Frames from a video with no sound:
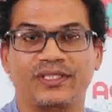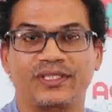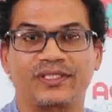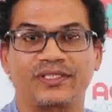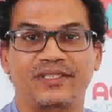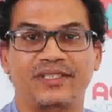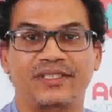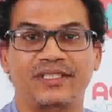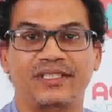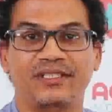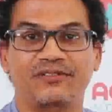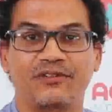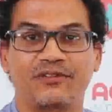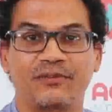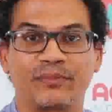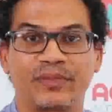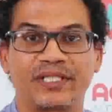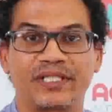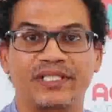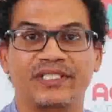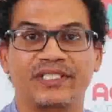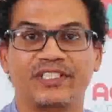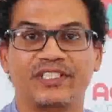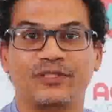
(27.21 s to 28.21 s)
the
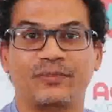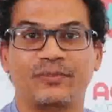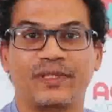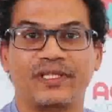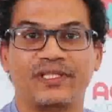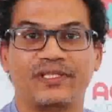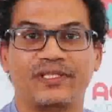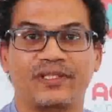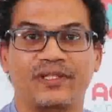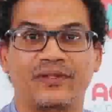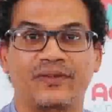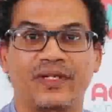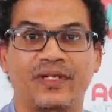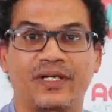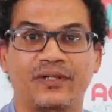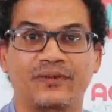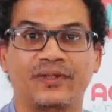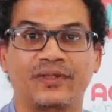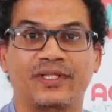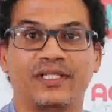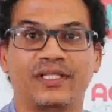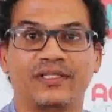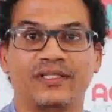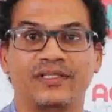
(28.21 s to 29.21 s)
information space
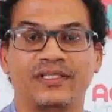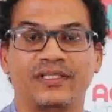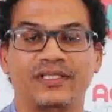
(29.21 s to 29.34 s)
around